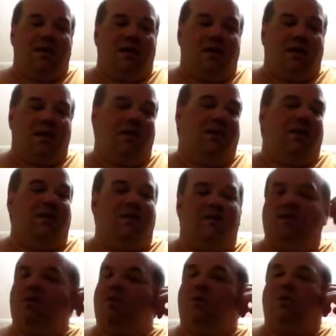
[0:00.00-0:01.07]
and then you
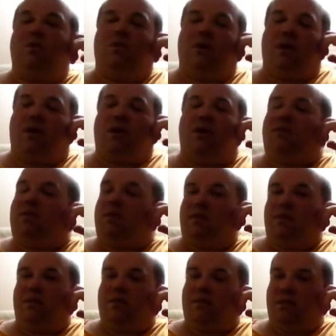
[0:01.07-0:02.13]
have to do the
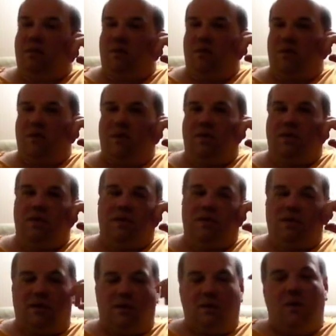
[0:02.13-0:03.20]
credits, and
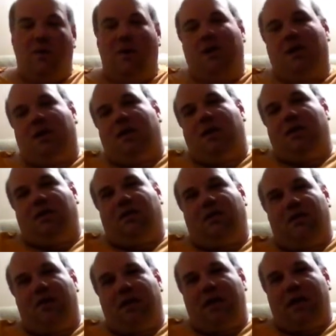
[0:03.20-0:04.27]
so it's a
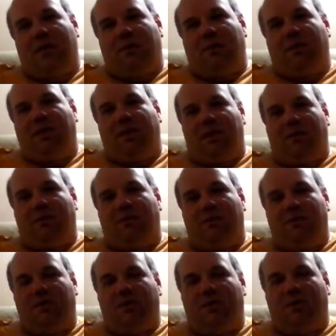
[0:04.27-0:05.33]
long, complicated
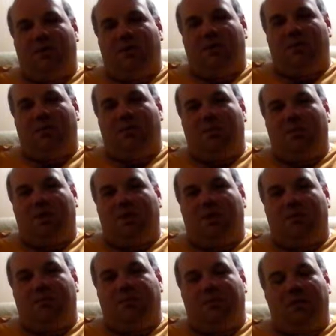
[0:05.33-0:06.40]
procedure,
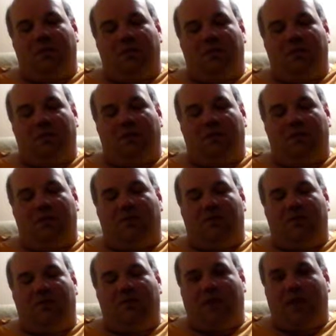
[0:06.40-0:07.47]
but when doing it for the
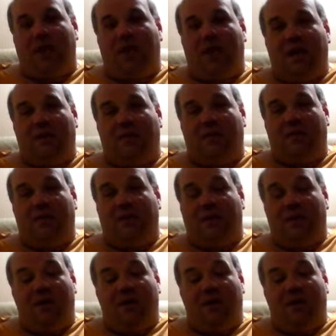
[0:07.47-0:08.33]
first time,